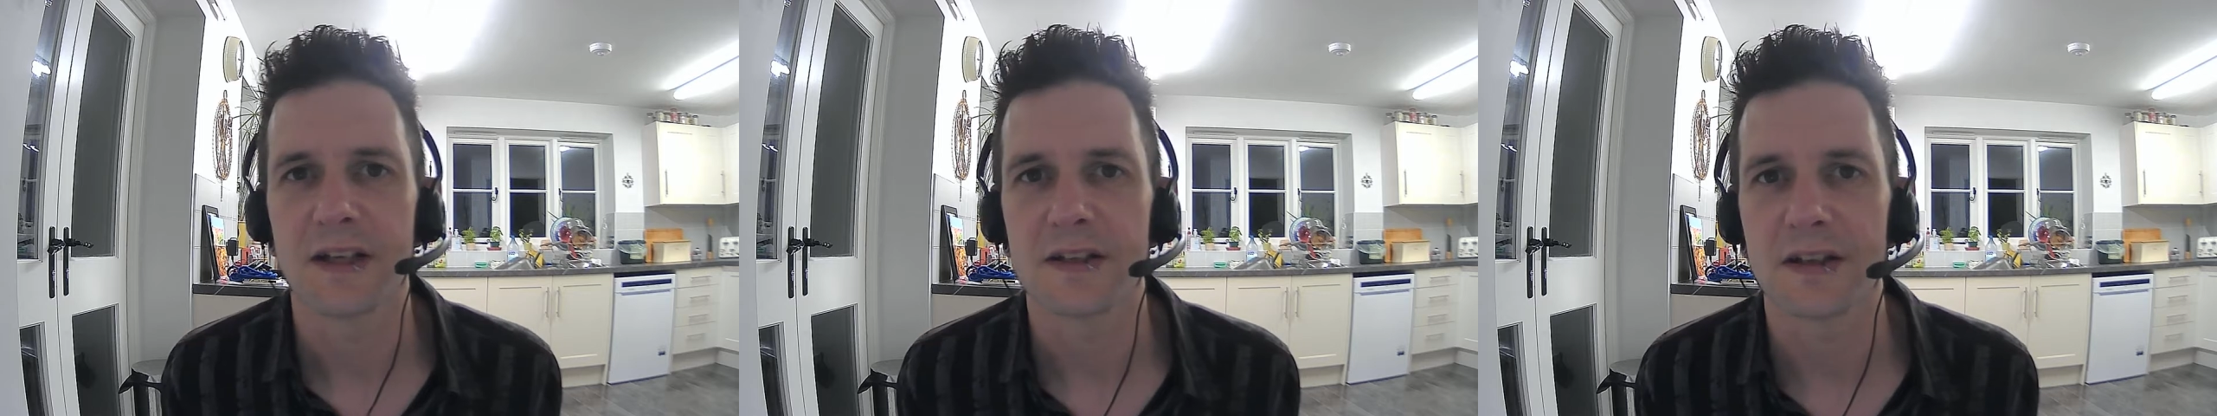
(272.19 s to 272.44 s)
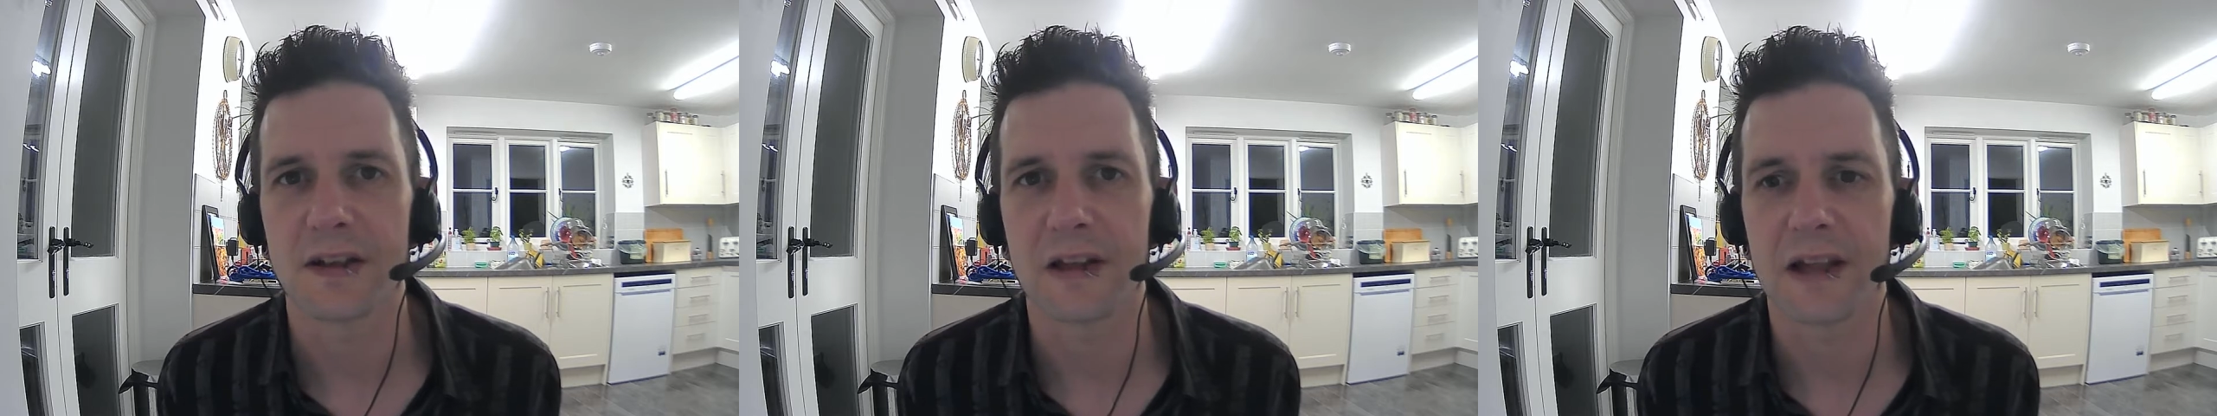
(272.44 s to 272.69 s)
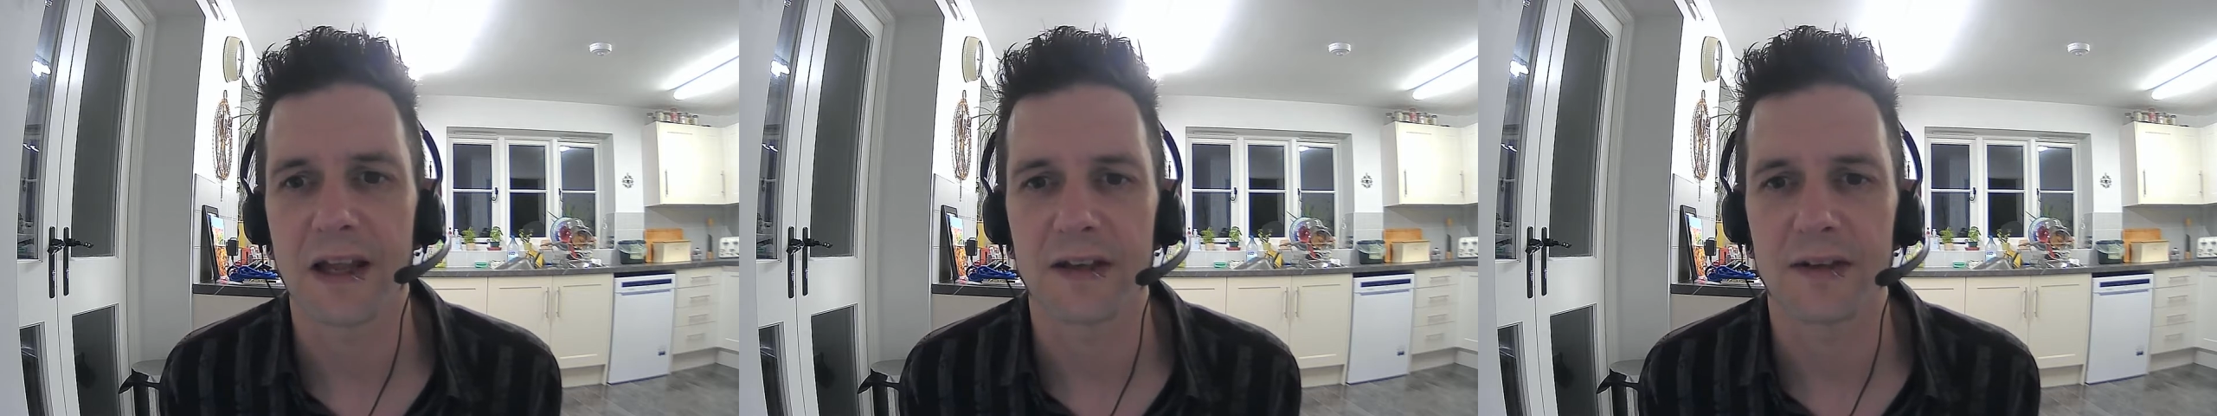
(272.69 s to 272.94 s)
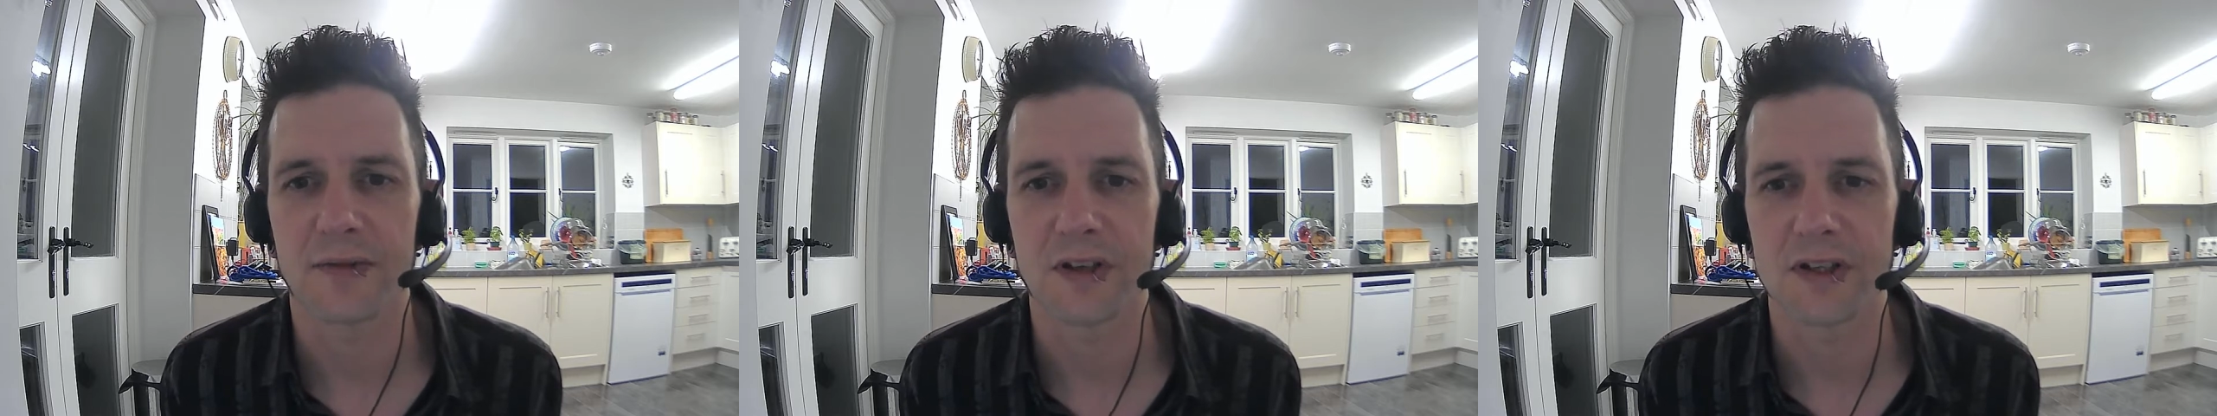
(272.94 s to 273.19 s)
to the land
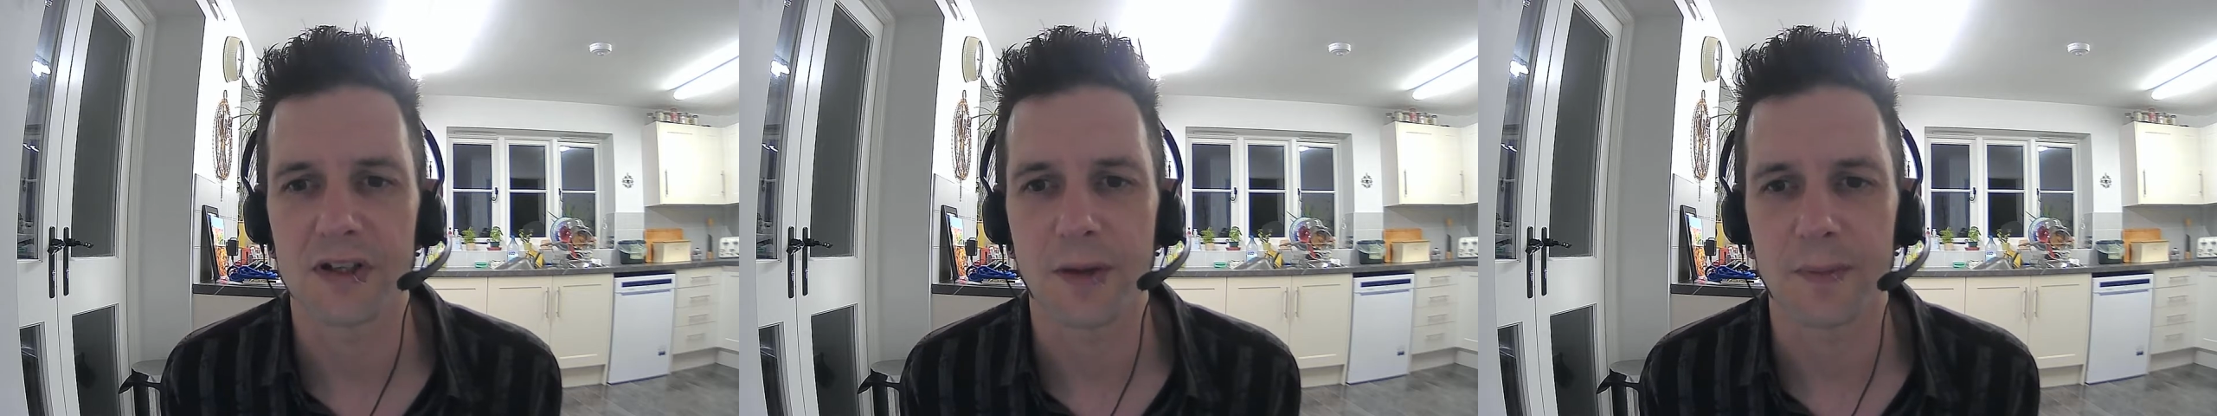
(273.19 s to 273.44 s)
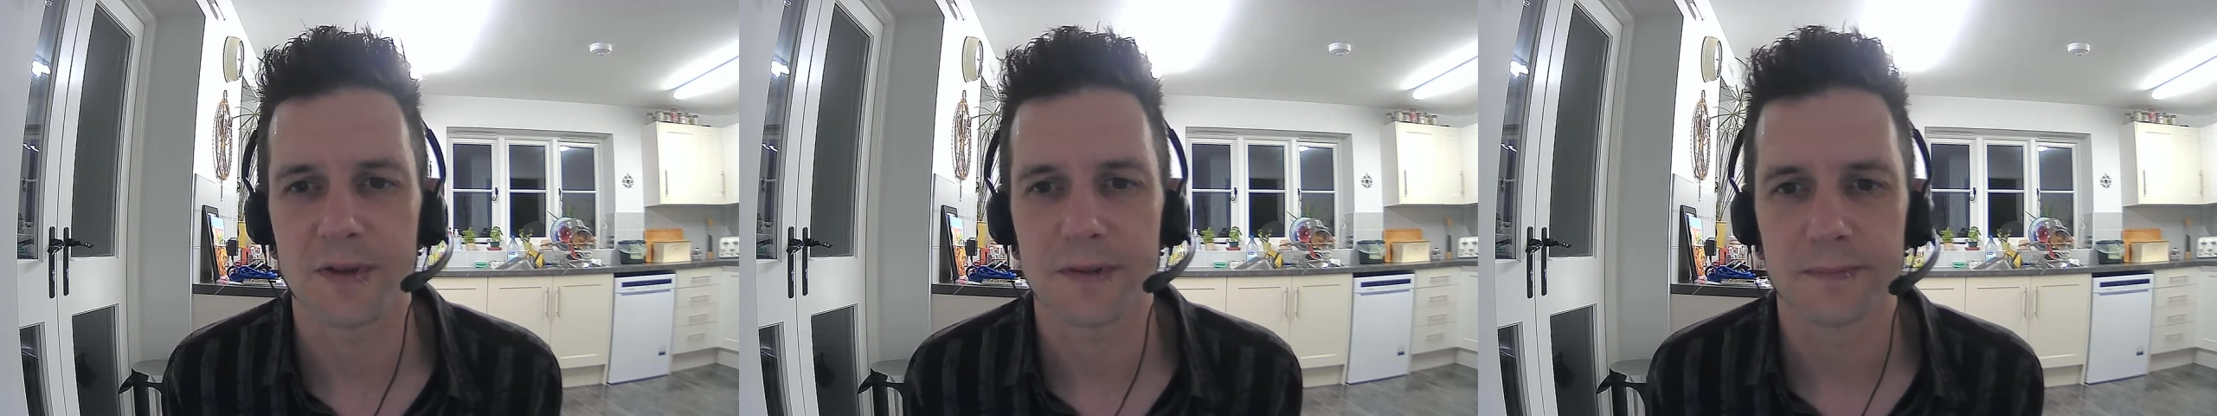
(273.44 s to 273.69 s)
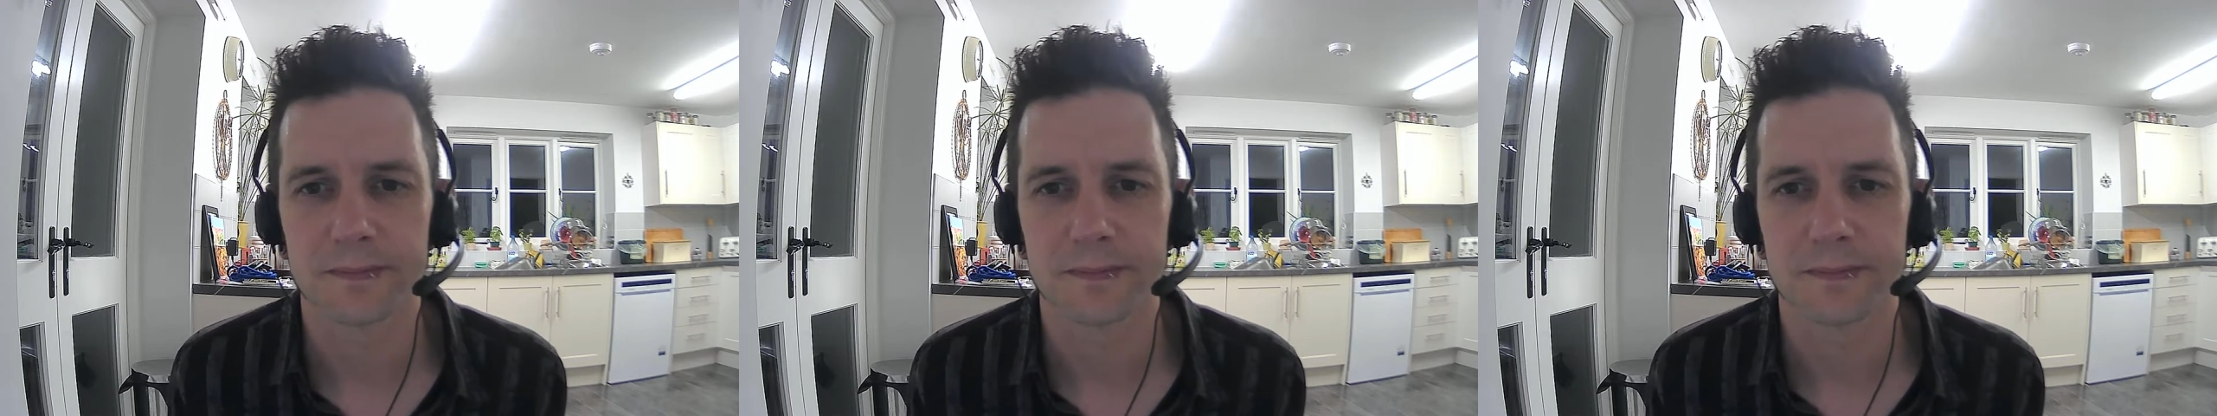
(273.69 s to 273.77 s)
of Egypt.